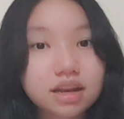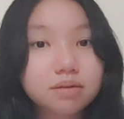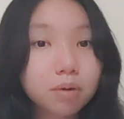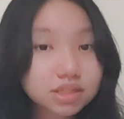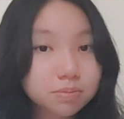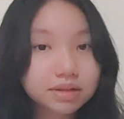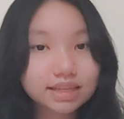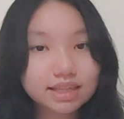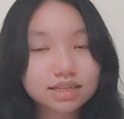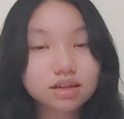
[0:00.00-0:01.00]
the
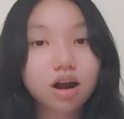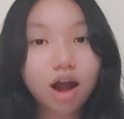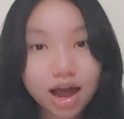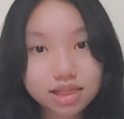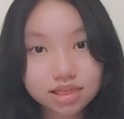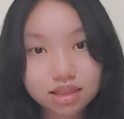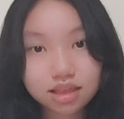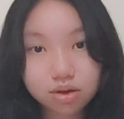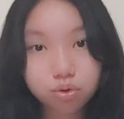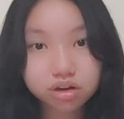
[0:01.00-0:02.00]
possibilities are high that
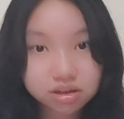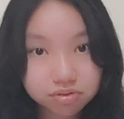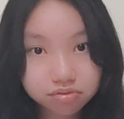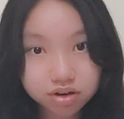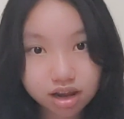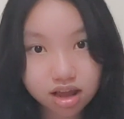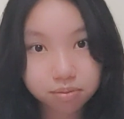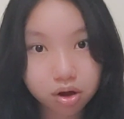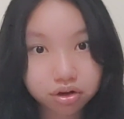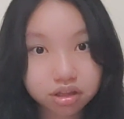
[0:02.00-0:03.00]
they won't even forget
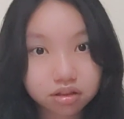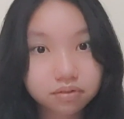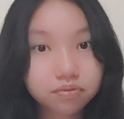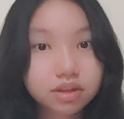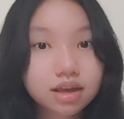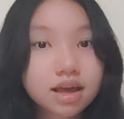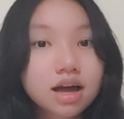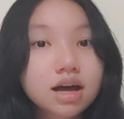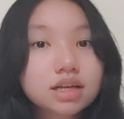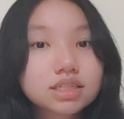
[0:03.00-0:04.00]
about it.
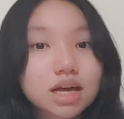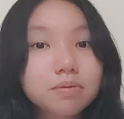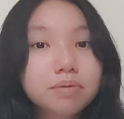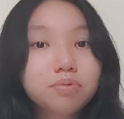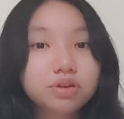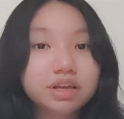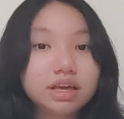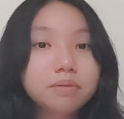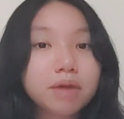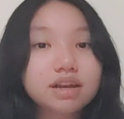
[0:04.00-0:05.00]

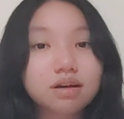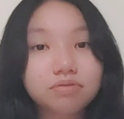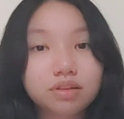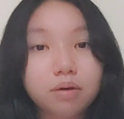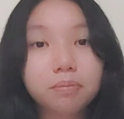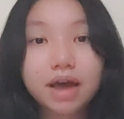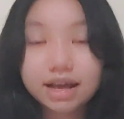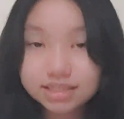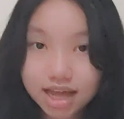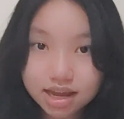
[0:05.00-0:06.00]
Cyberbullying may develop
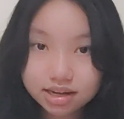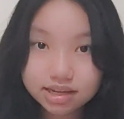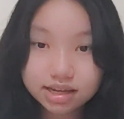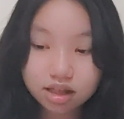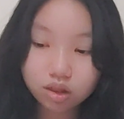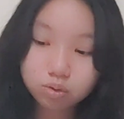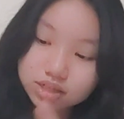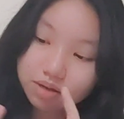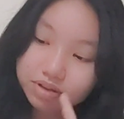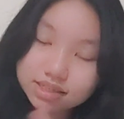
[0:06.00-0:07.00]
anxiety, low
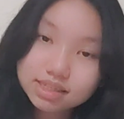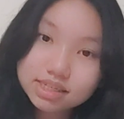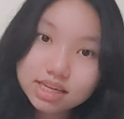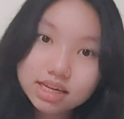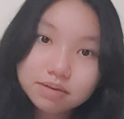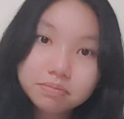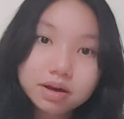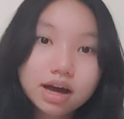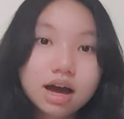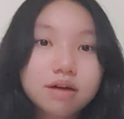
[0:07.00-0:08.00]
self-esteem,
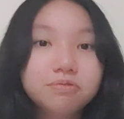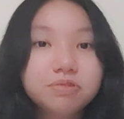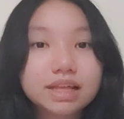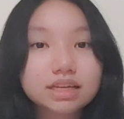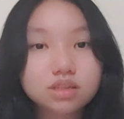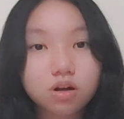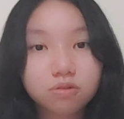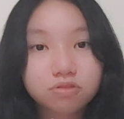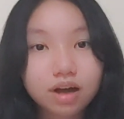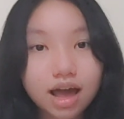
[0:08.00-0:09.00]
feelings
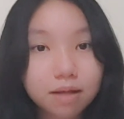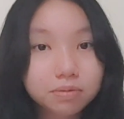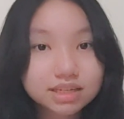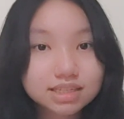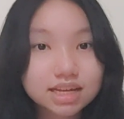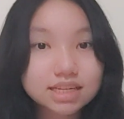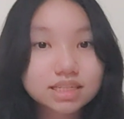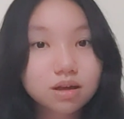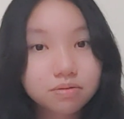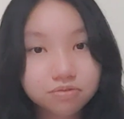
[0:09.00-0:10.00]
of
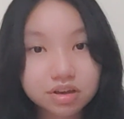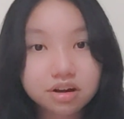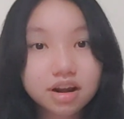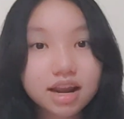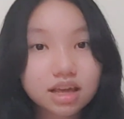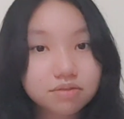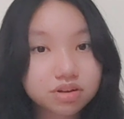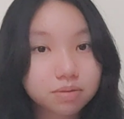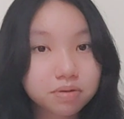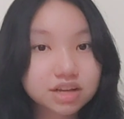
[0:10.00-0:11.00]
helplessness, fear, and even
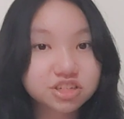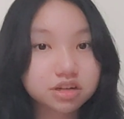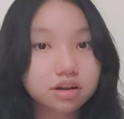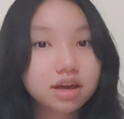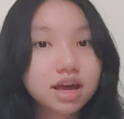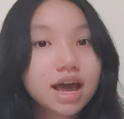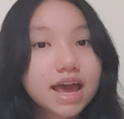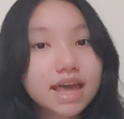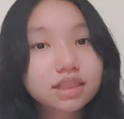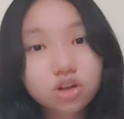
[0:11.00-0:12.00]
depression.
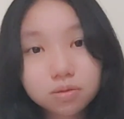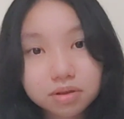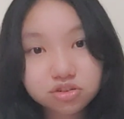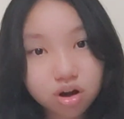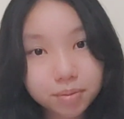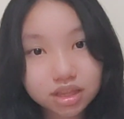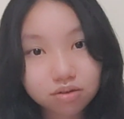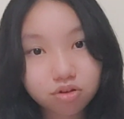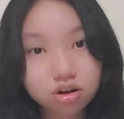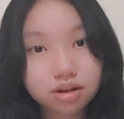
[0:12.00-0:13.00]
It could be traumatic
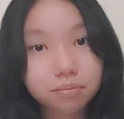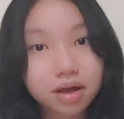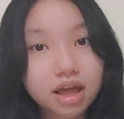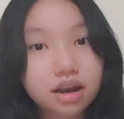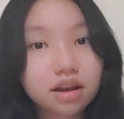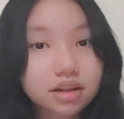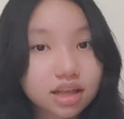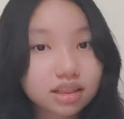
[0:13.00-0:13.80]
for them and